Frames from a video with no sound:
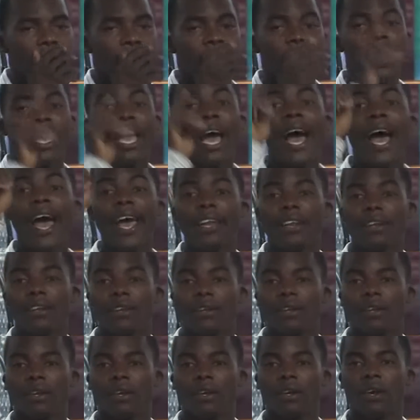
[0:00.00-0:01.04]
He had
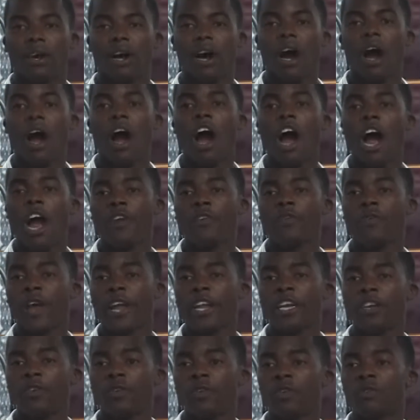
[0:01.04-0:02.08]
a heart
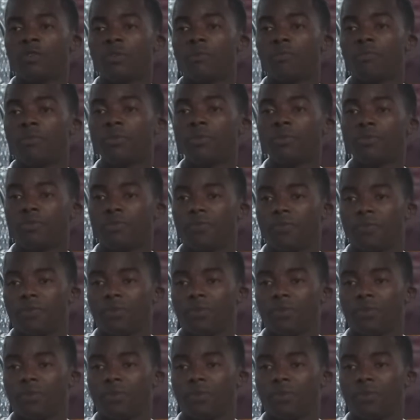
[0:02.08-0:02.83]
rendering reproof.